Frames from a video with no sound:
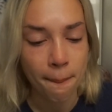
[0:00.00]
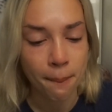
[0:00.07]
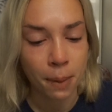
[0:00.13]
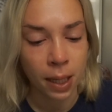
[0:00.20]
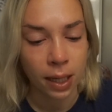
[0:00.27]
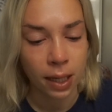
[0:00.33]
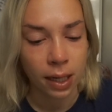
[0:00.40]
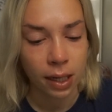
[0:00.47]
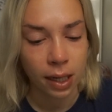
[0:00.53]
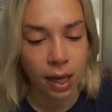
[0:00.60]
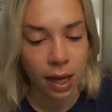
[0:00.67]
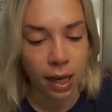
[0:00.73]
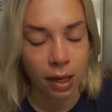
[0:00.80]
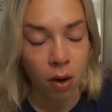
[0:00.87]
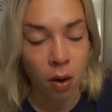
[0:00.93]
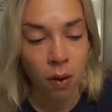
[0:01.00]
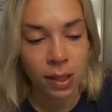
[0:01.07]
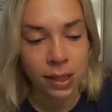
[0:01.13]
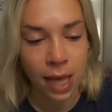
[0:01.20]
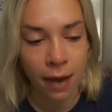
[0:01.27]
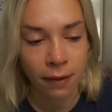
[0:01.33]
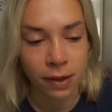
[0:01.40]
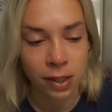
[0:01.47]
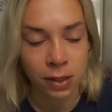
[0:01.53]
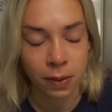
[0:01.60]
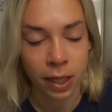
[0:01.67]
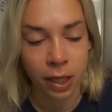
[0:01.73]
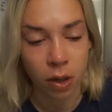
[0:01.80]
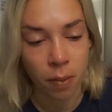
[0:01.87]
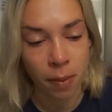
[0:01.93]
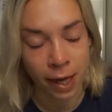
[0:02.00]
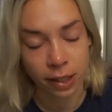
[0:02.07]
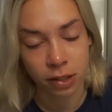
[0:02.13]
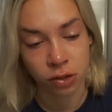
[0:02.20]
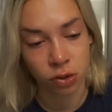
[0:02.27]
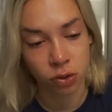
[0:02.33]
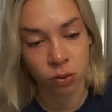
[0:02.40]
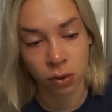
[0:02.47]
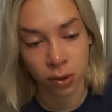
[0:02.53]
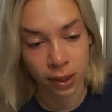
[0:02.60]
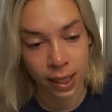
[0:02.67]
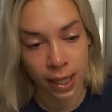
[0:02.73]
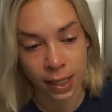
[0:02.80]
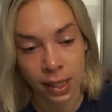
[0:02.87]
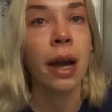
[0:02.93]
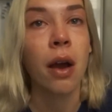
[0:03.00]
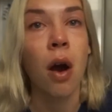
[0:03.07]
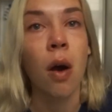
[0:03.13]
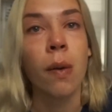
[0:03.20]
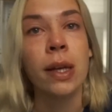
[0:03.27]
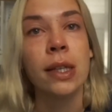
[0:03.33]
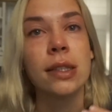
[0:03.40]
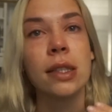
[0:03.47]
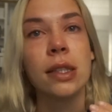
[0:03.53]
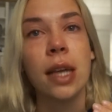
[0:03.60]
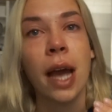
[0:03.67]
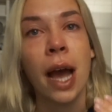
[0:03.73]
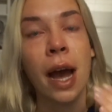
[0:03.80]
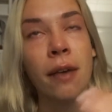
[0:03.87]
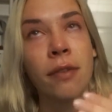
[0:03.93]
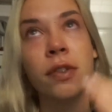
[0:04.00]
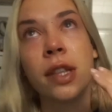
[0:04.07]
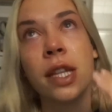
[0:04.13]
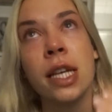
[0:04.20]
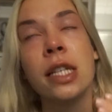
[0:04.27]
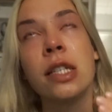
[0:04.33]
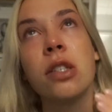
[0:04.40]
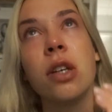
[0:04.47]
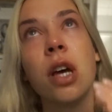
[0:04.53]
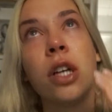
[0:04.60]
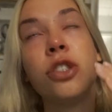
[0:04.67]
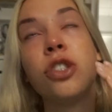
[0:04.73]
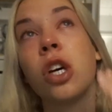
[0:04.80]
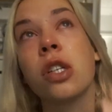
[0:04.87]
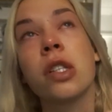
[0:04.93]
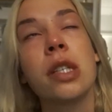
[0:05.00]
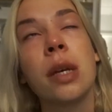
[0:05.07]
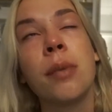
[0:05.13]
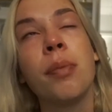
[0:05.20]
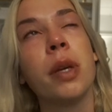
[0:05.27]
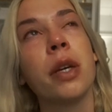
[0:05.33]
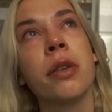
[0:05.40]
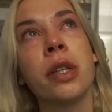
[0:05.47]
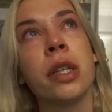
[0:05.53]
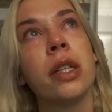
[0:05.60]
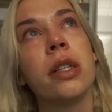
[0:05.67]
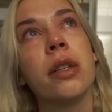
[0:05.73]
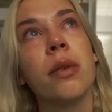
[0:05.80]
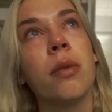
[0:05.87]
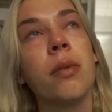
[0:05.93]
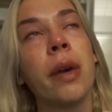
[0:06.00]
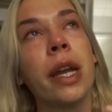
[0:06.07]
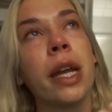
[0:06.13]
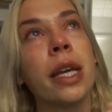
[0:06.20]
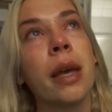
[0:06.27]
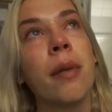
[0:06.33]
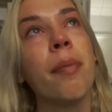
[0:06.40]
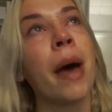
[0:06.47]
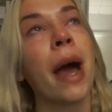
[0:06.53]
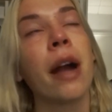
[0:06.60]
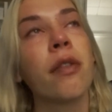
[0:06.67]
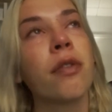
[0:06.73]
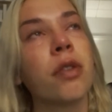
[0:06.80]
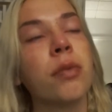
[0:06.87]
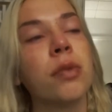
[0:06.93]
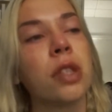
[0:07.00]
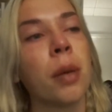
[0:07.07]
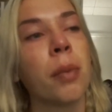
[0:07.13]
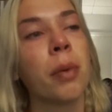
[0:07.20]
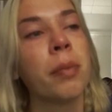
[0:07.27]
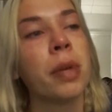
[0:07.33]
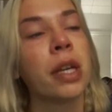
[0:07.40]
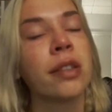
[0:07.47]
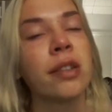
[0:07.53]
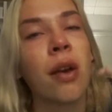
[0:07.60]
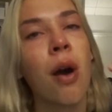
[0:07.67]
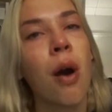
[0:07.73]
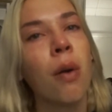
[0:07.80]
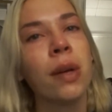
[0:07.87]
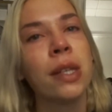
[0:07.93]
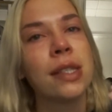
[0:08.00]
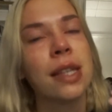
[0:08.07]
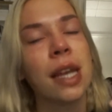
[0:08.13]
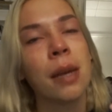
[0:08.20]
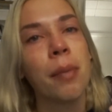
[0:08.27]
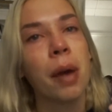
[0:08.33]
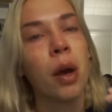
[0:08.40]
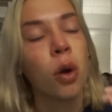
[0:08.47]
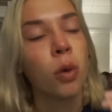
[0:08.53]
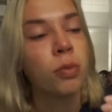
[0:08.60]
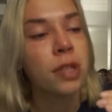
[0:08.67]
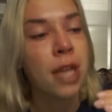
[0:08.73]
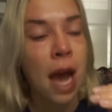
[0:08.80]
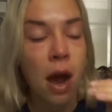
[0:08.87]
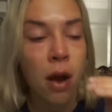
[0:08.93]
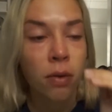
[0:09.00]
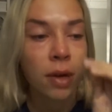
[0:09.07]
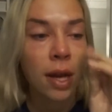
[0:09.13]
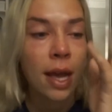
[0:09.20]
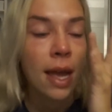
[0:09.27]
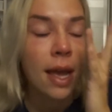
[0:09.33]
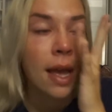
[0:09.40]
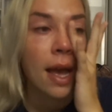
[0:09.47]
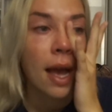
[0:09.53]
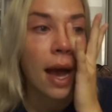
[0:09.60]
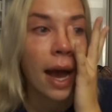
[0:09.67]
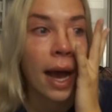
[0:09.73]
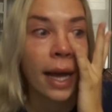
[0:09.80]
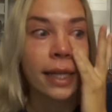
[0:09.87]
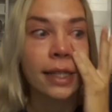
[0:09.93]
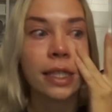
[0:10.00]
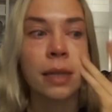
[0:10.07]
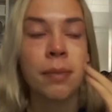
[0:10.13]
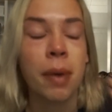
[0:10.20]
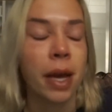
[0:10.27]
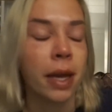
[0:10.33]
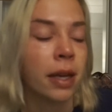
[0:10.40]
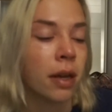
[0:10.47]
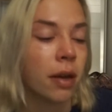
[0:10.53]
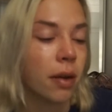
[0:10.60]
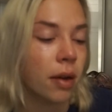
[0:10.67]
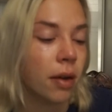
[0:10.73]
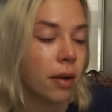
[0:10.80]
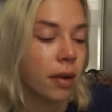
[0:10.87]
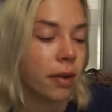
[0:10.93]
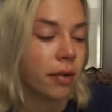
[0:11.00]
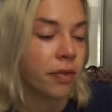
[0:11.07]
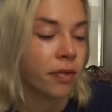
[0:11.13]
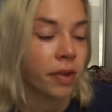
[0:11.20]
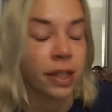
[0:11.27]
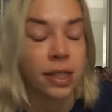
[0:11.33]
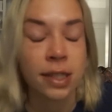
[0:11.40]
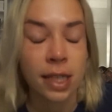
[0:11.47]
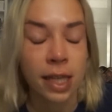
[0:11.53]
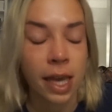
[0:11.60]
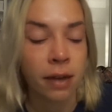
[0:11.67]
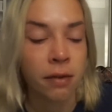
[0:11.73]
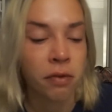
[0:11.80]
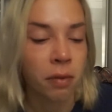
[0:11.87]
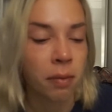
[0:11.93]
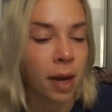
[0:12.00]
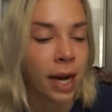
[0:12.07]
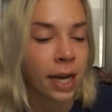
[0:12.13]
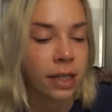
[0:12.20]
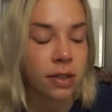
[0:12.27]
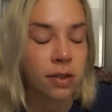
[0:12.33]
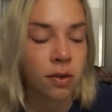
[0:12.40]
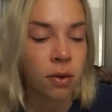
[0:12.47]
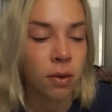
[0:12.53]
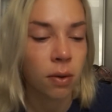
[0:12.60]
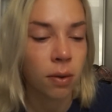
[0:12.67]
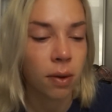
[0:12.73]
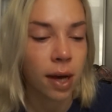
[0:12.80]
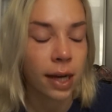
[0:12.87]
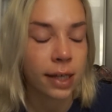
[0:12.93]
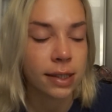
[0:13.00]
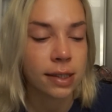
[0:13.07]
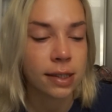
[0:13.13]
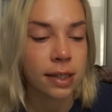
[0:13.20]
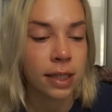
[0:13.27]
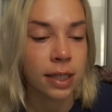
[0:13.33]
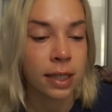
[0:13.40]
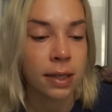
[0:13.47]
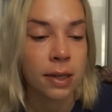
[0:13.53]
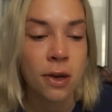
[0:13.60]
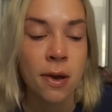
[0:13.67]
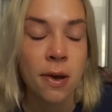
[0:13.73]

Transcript: but I always have this when I go back to school again. I always have this adjusting period when I get back from summer because I always stay in my hometown. I see my friends again from high school. I see